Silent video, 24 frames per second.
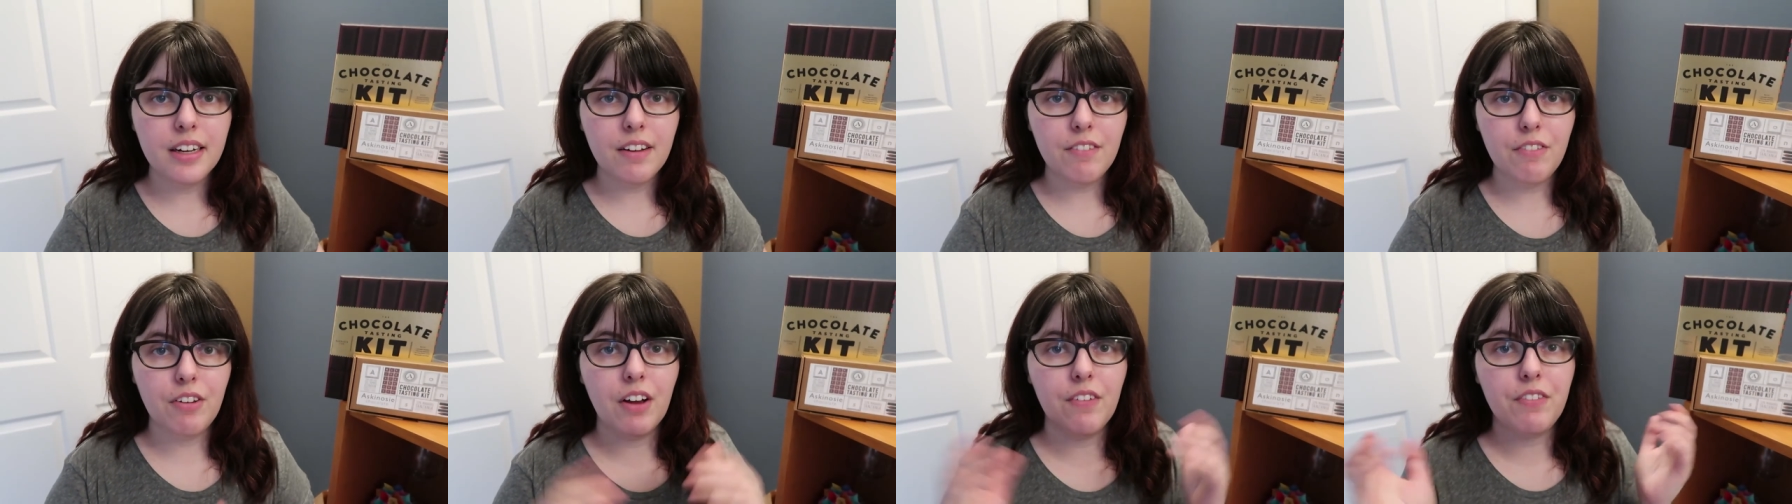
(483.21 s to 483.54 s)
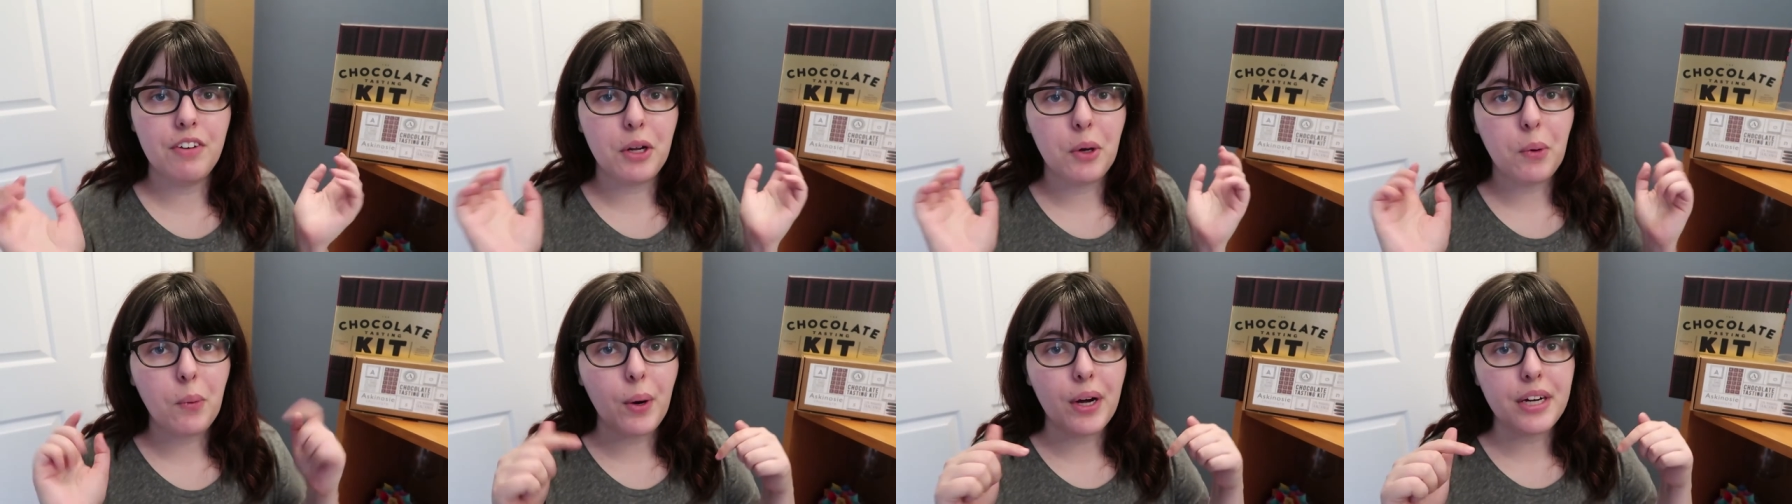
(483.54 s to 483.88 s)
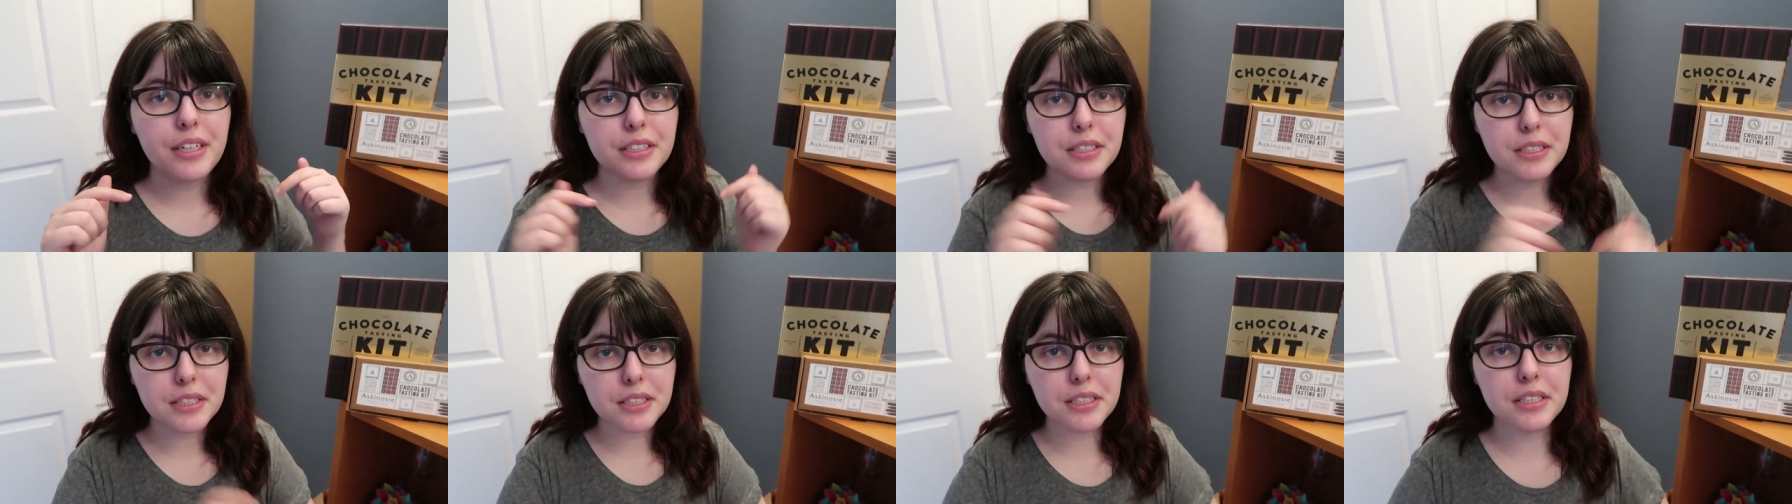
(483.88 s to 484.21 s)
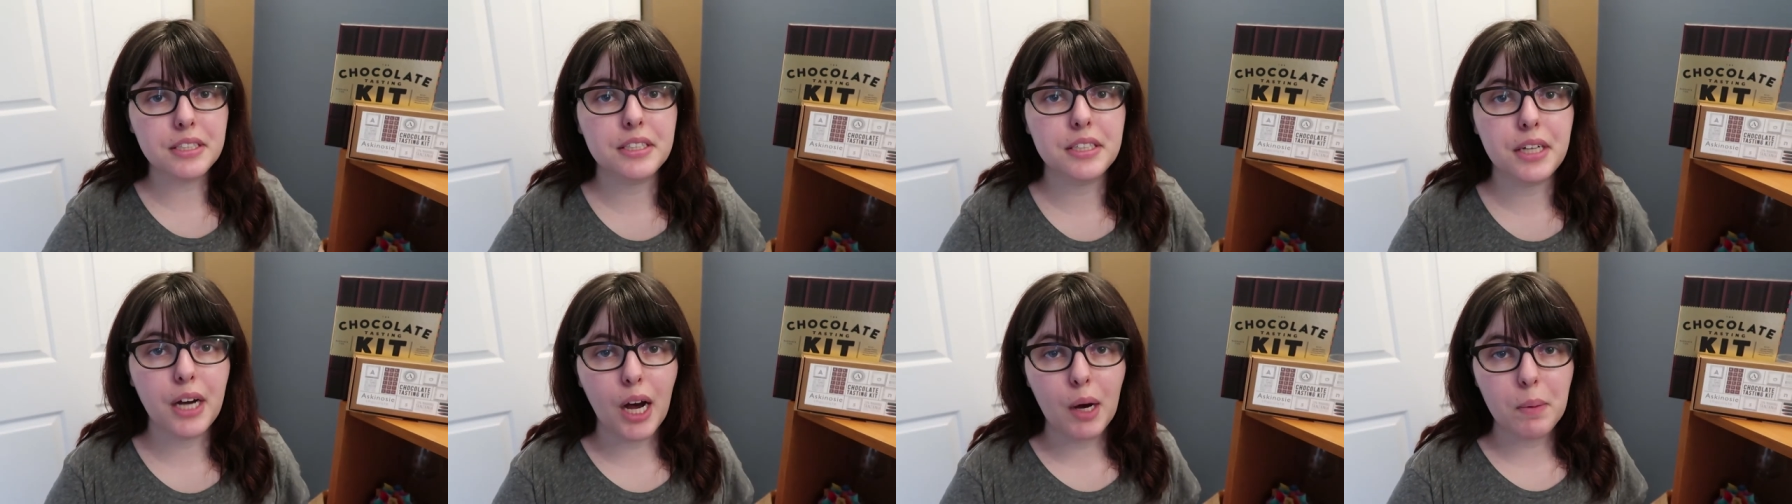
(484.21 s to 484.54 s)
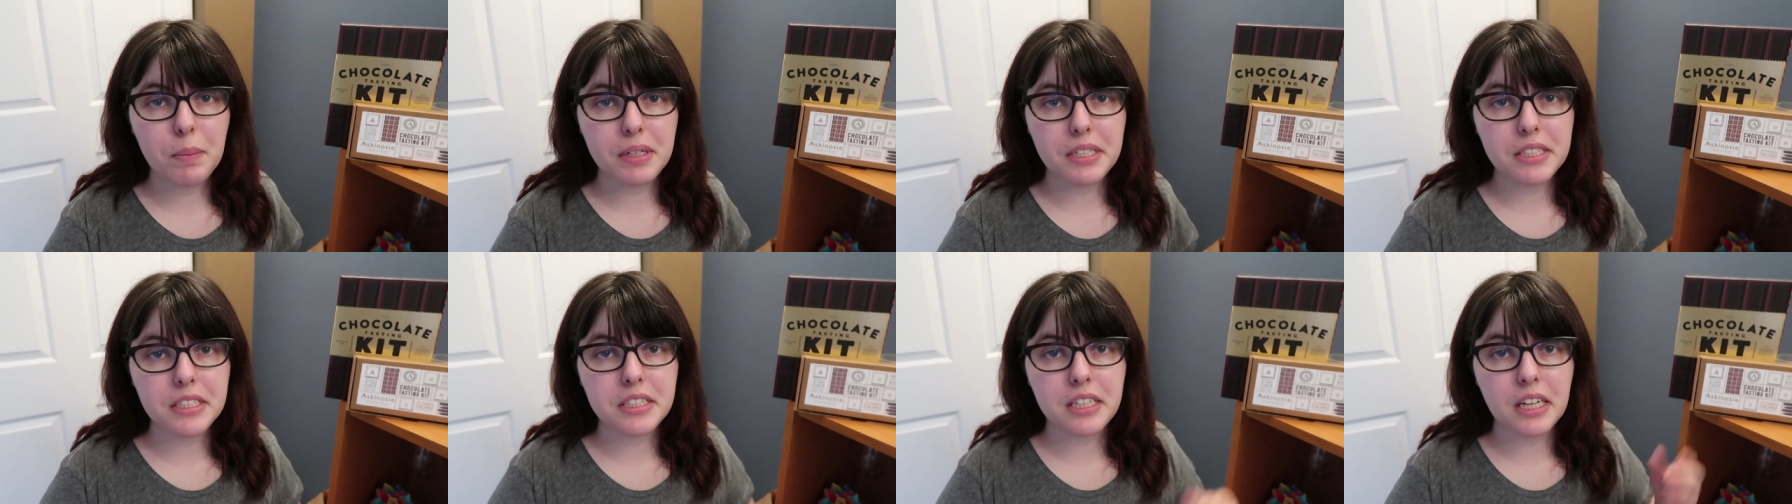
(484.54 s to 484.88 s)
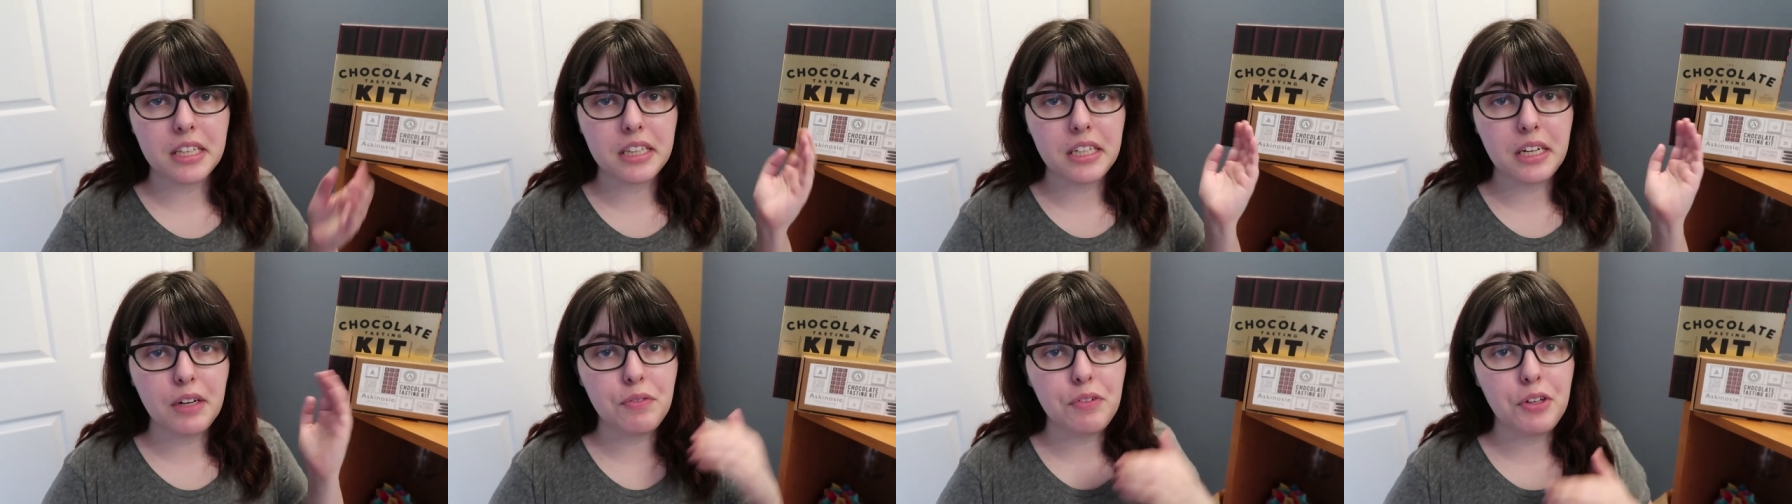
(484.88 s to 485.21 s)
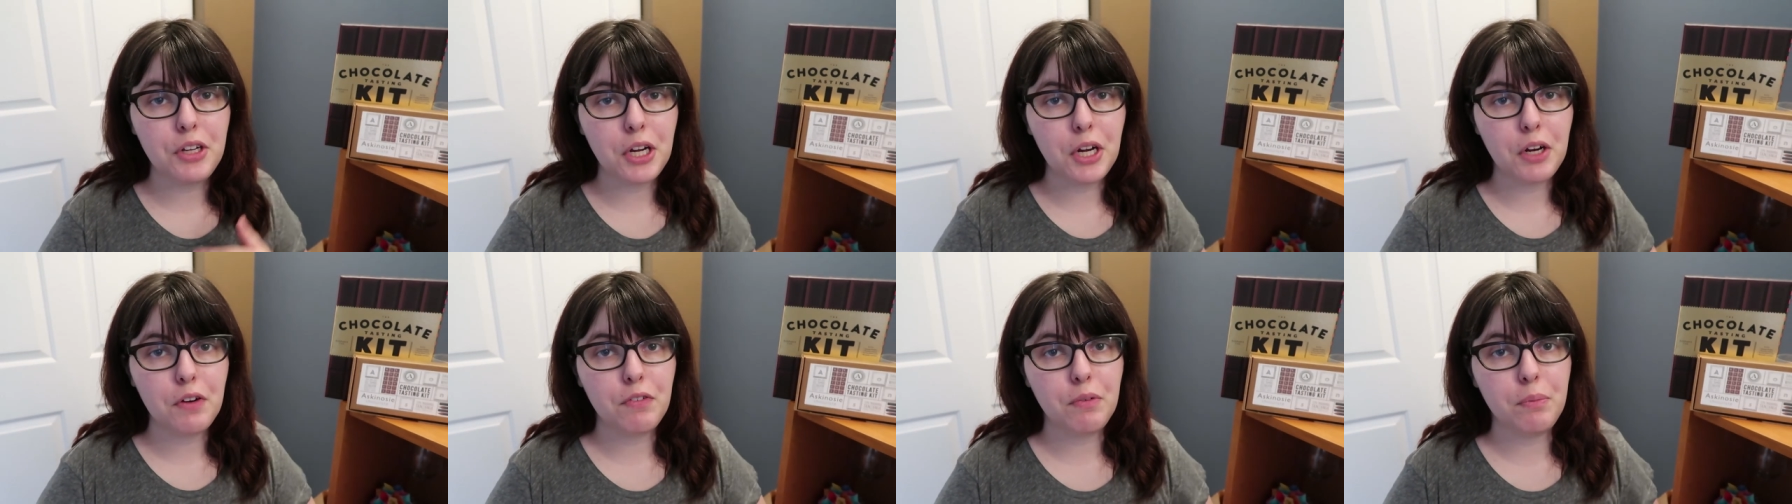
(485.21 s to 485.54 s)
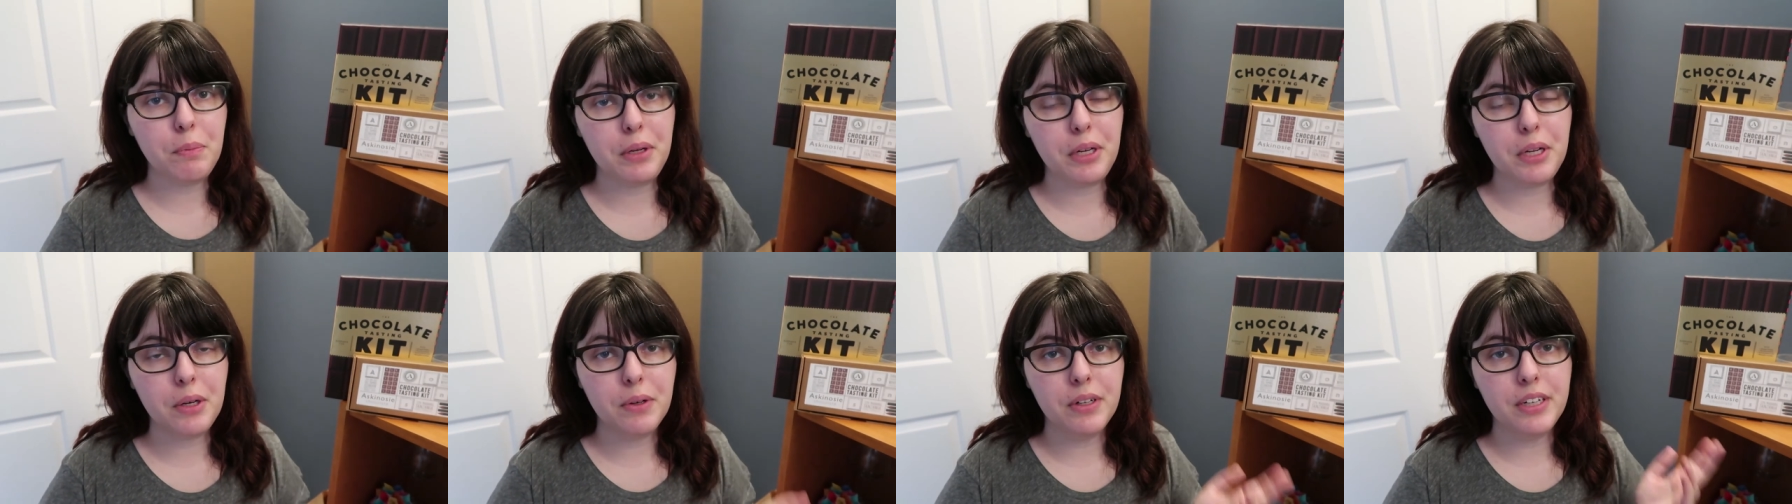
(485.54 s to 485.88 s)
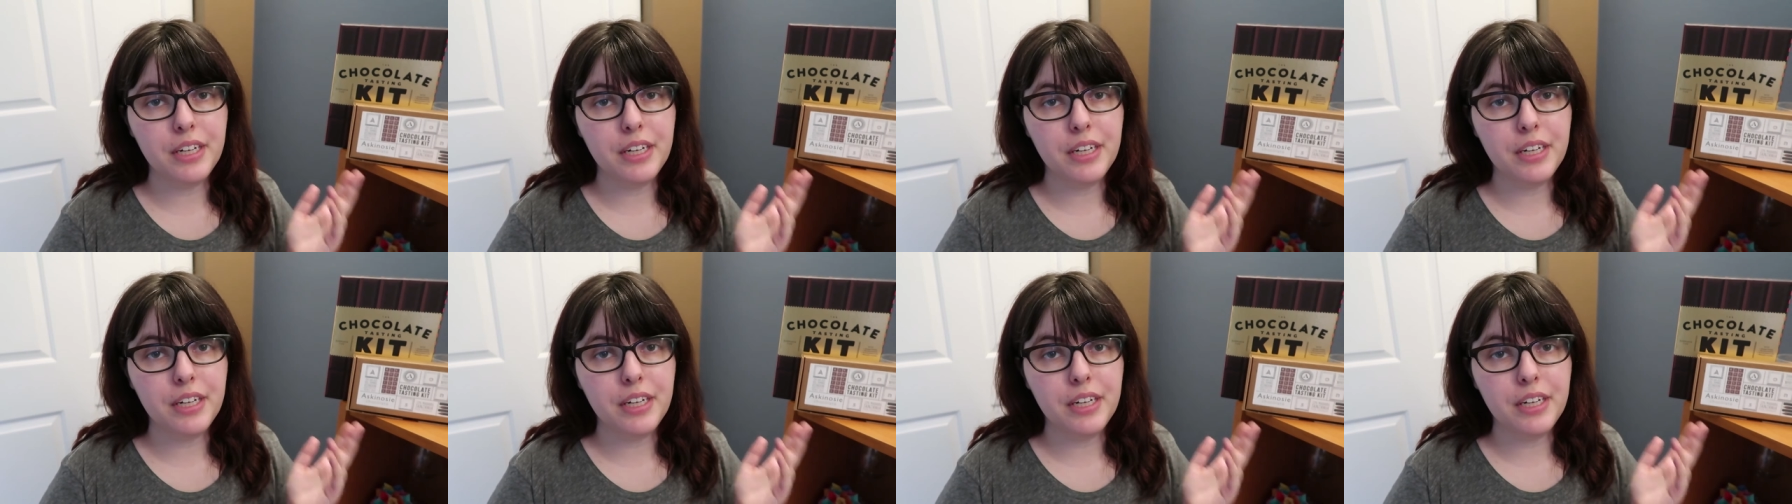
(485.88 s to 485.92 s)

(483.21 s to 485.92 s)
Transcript: If you have any questions, comments, I'd love to hear from you,